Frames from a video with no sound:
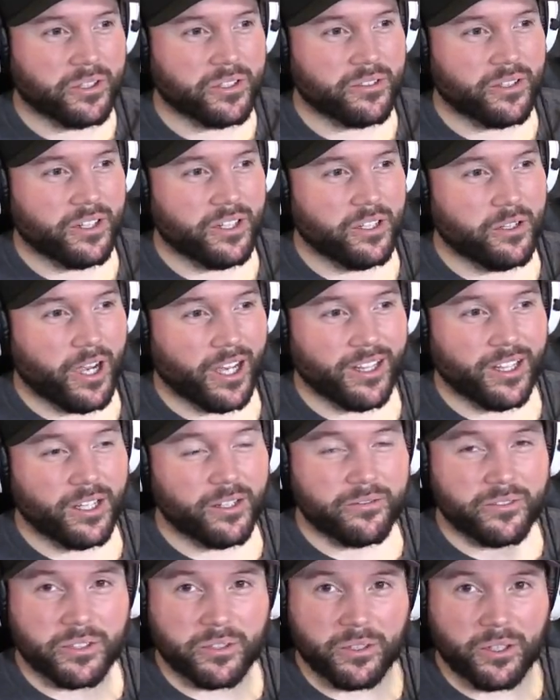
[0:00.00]
So I don't know. I
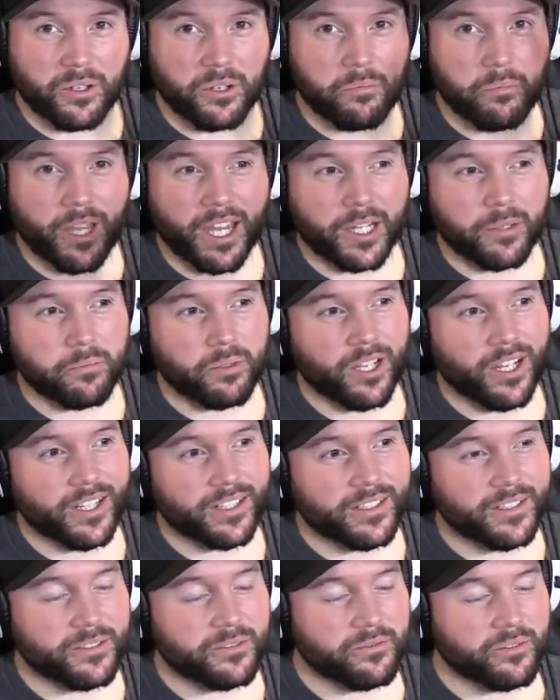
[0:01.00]
love Tulo in batting
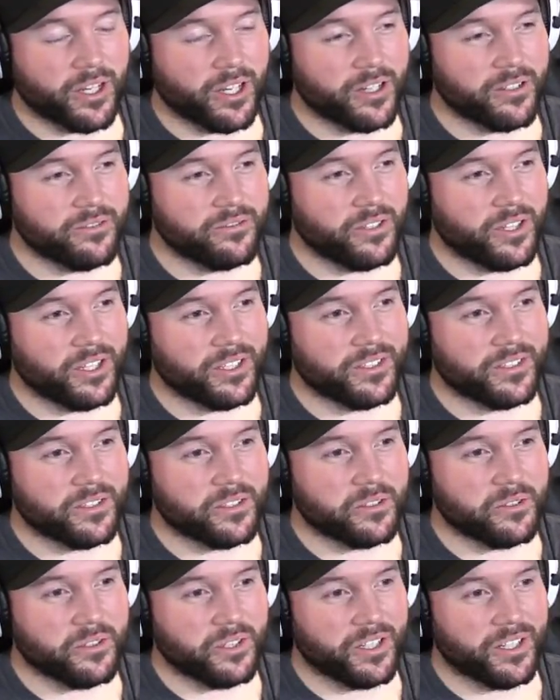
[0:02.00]
practice. Very fun
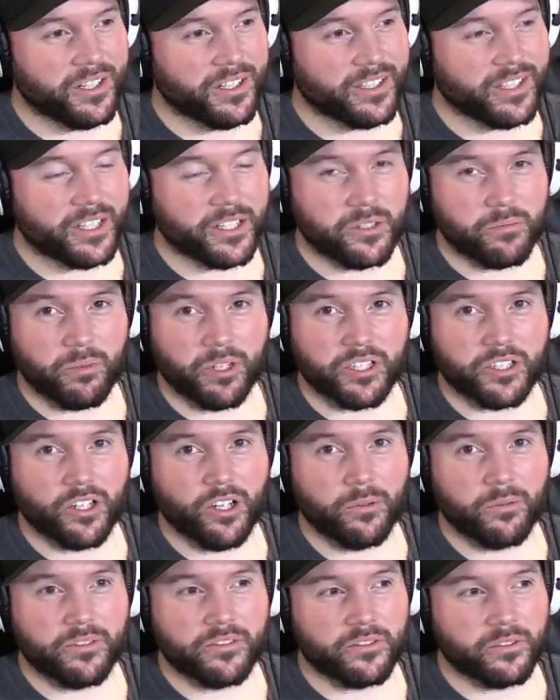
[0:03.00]
to uh, catch a bunch of
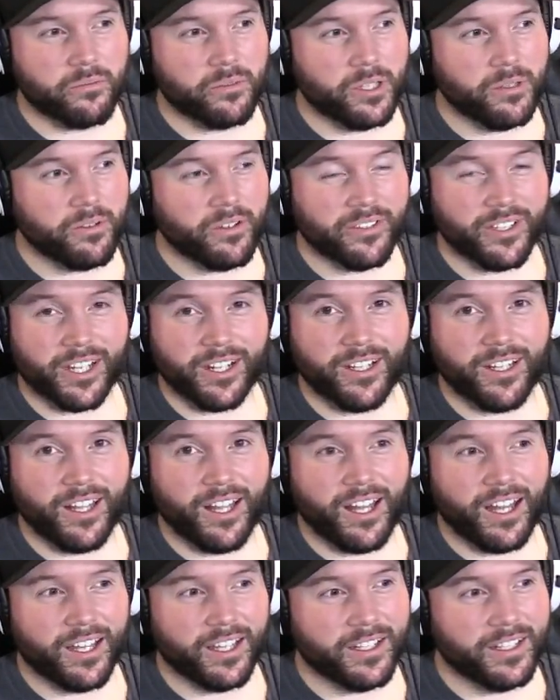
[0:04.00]
homers from him. I've cut a
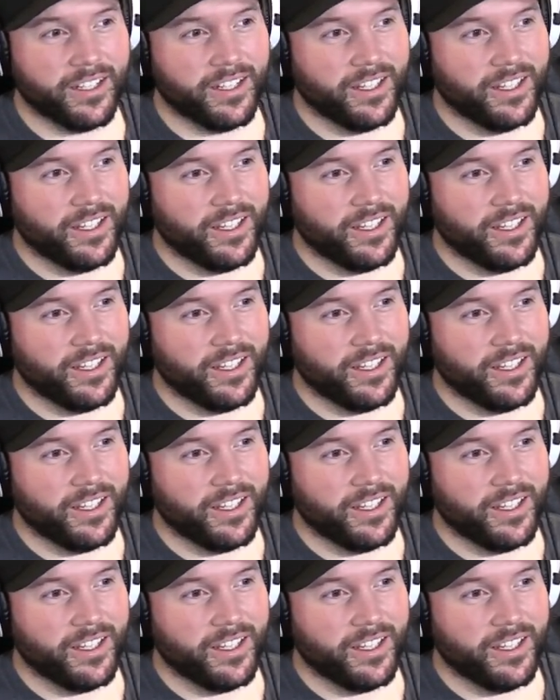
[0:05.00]
lot.